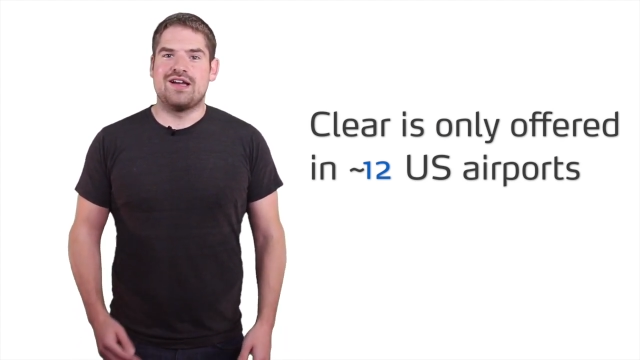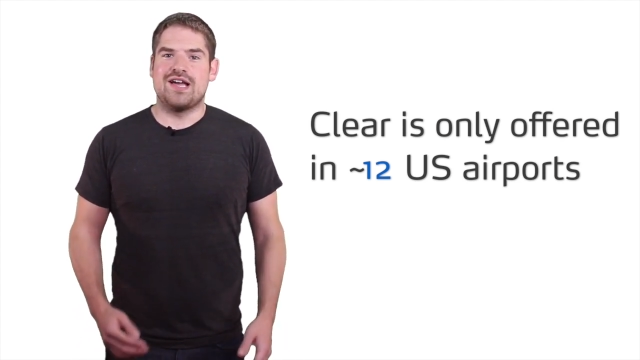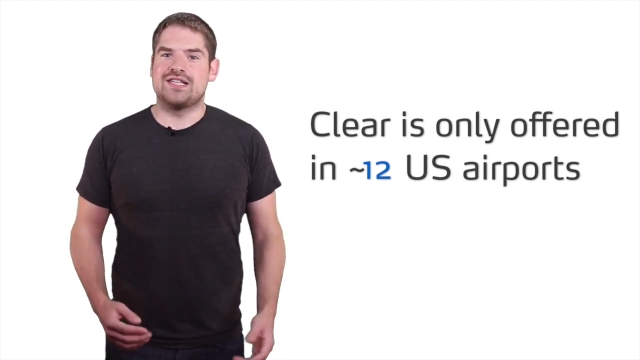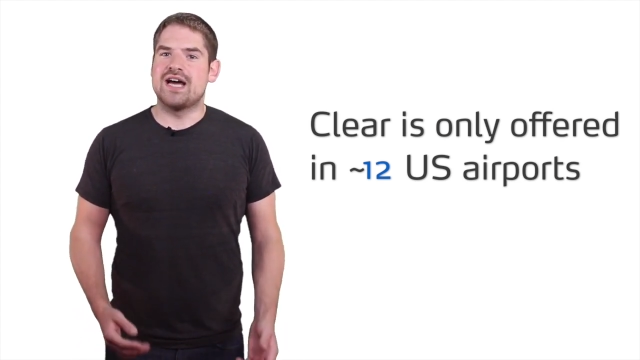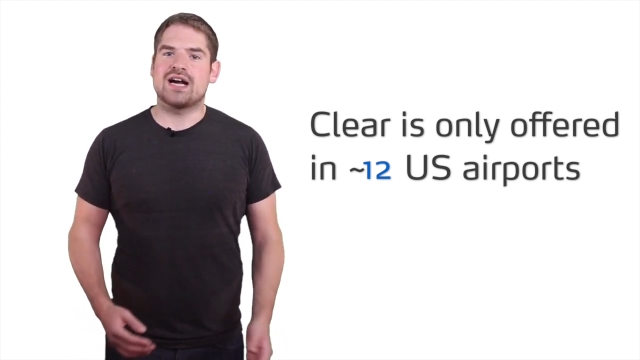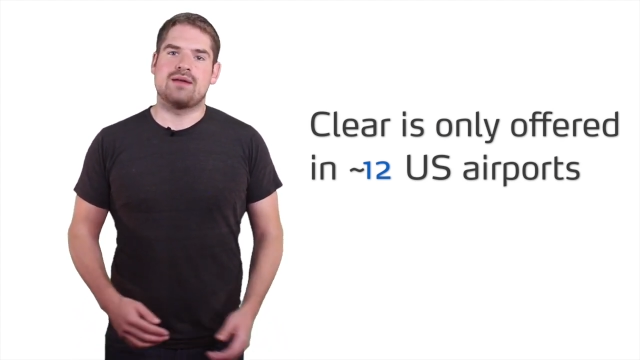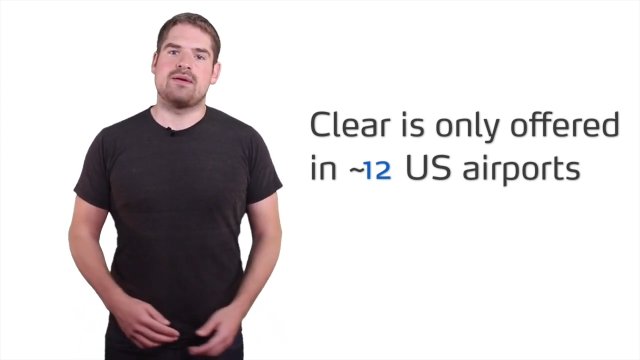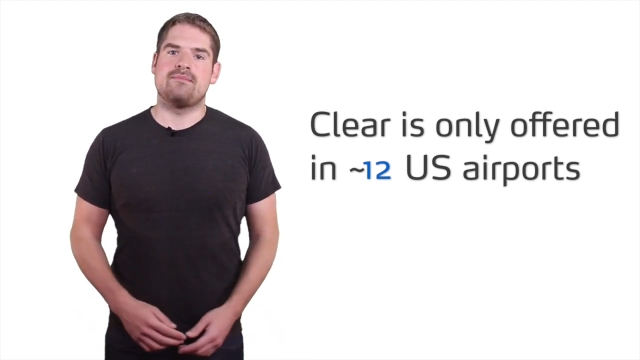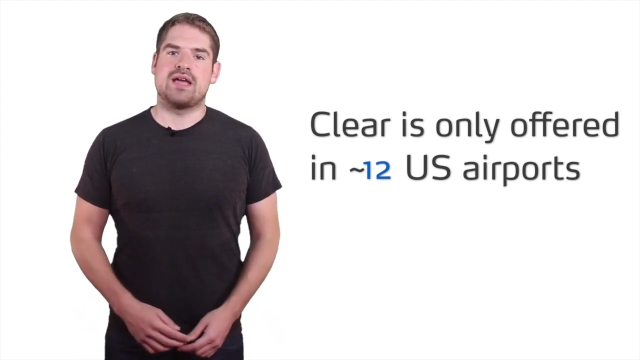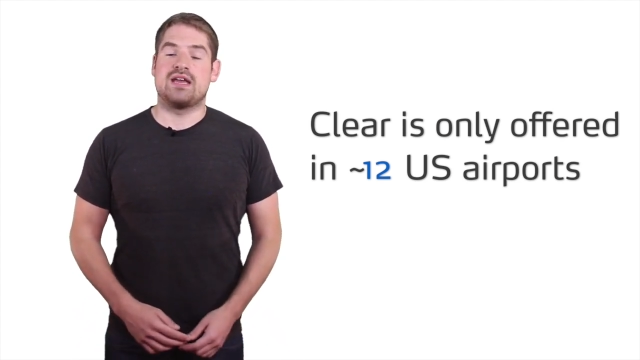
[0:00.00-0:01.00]
it's not going
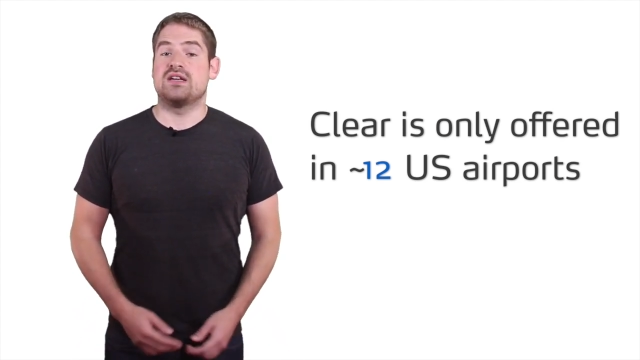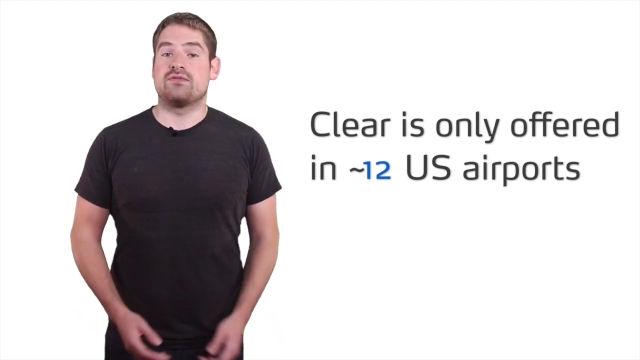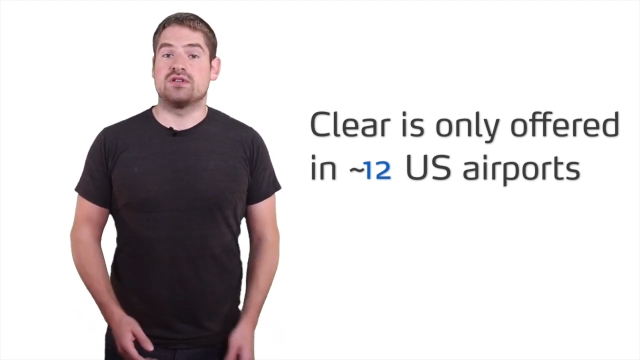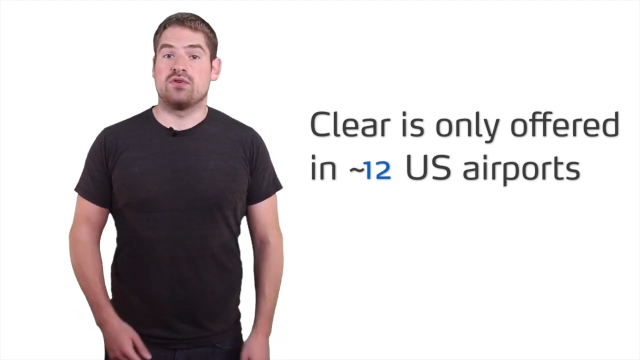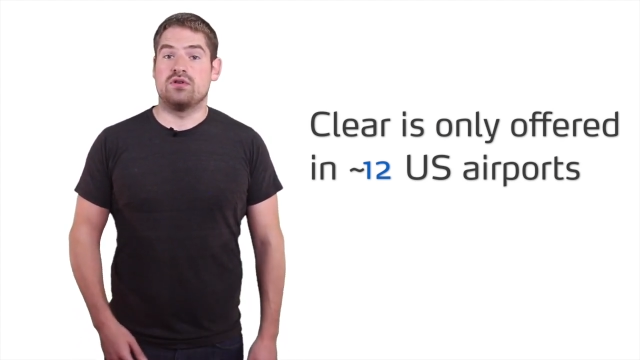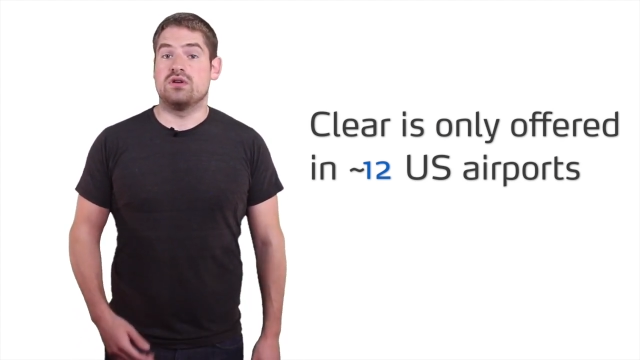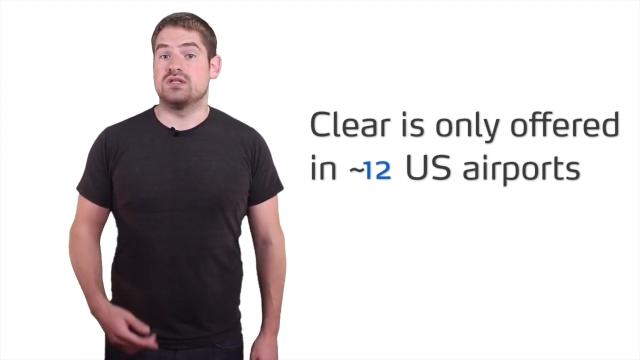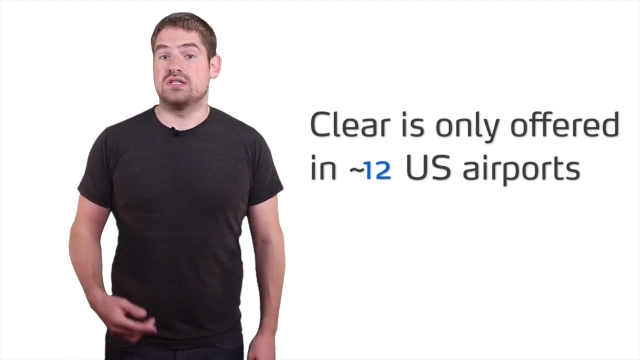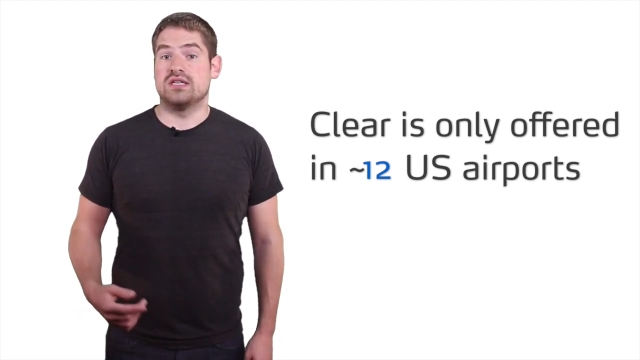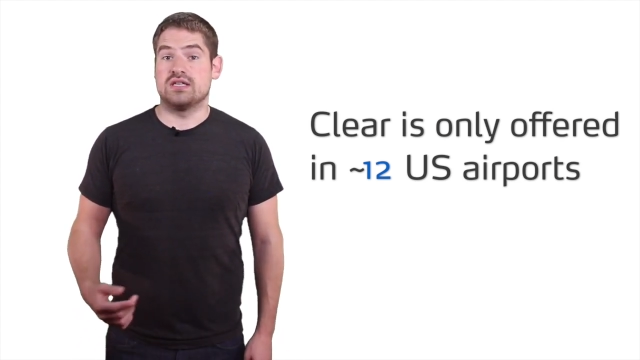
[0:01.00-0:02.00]
to make any difference for you
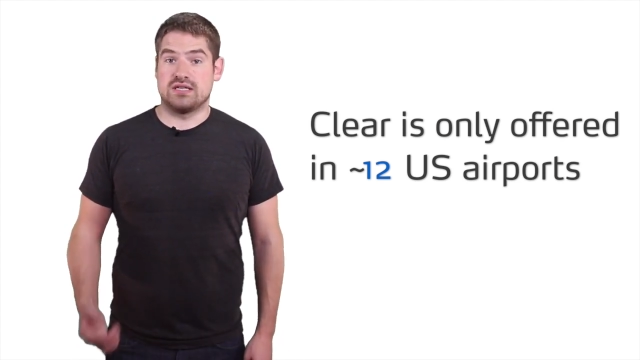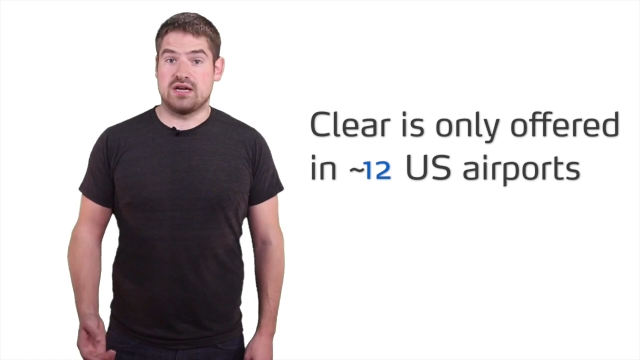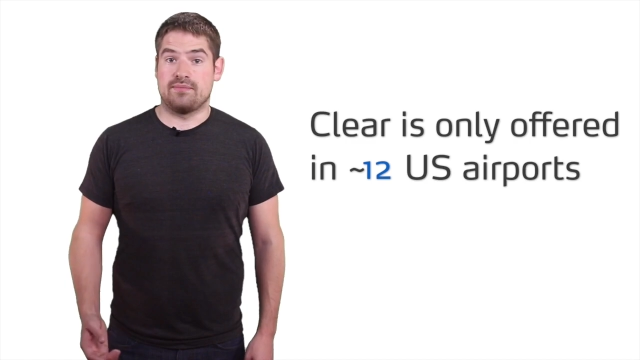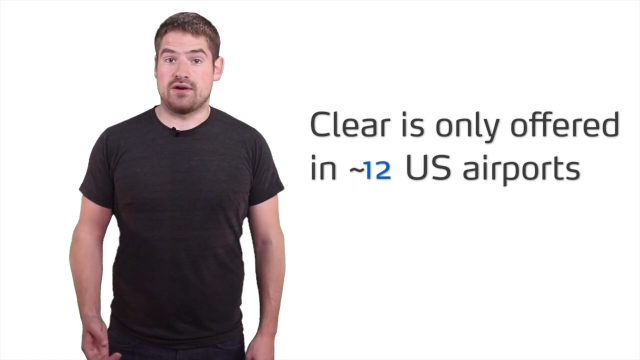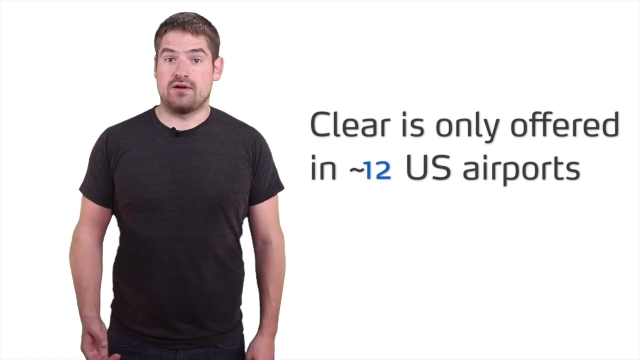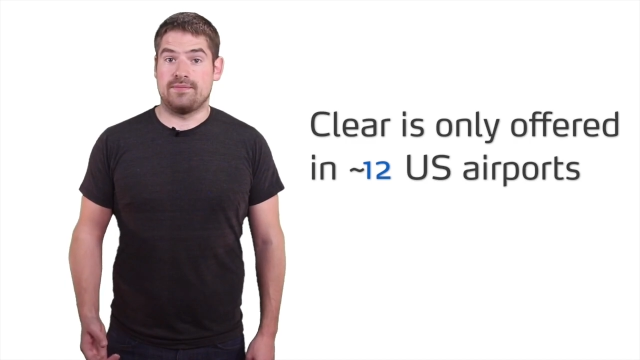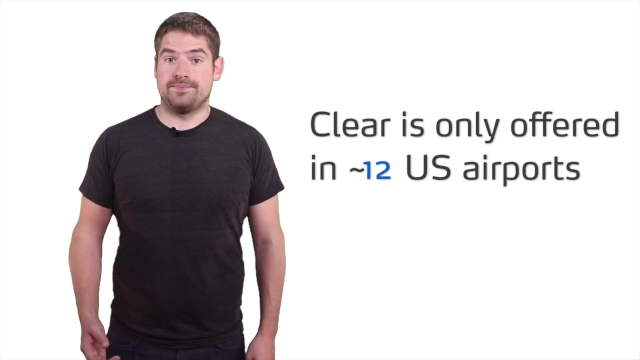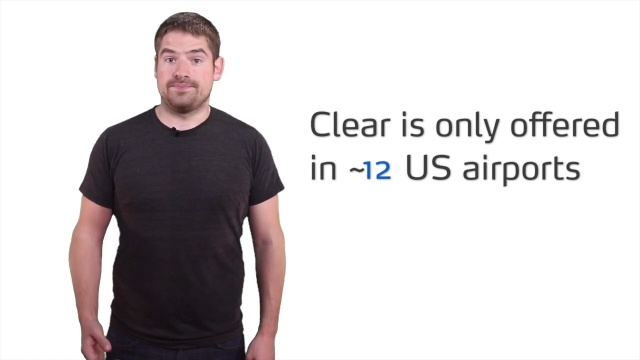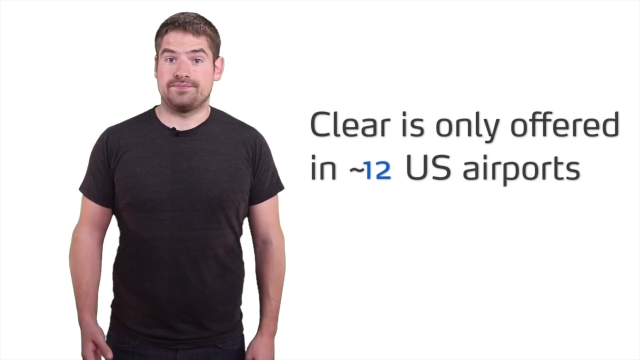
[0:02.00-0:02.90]
because it doesn't help at all.